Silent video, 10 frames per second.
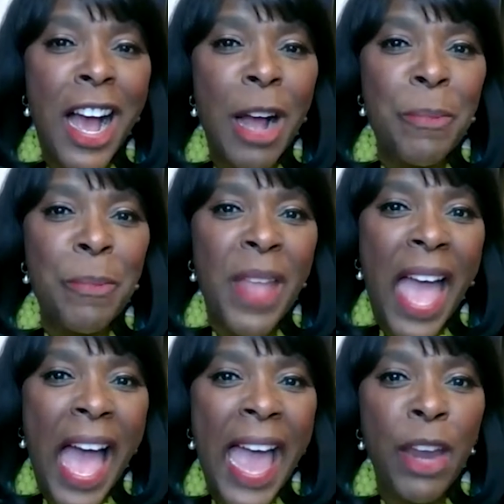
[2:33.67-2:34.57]

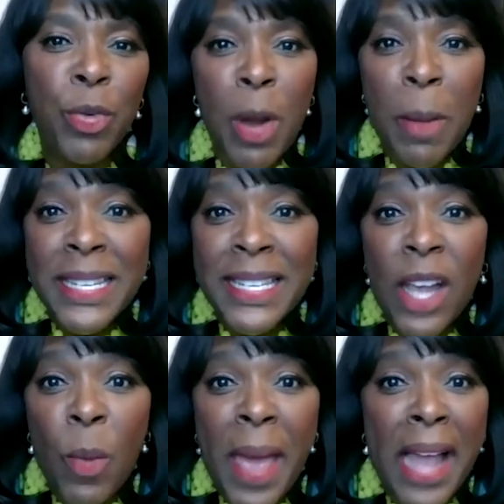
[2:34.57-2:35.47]
I grew up in
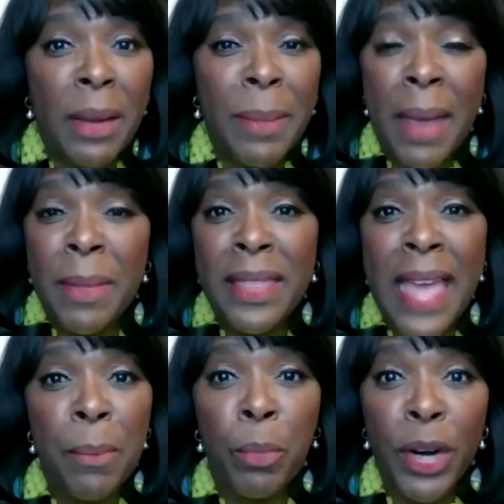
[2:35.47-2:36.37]
Selma, Alabama,
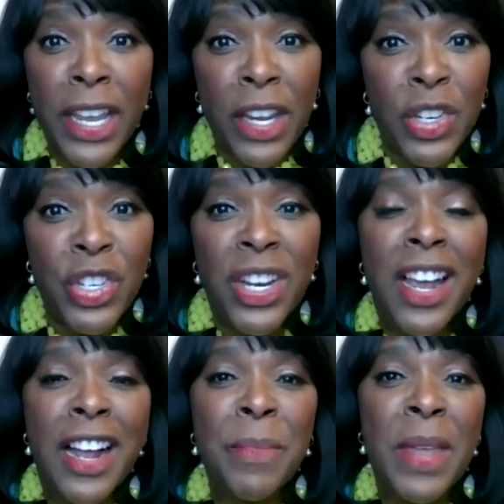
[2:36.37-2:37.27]
that bridge
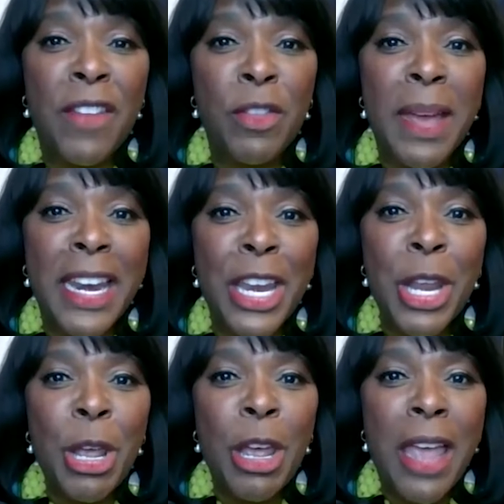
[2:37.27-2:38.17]
that everybody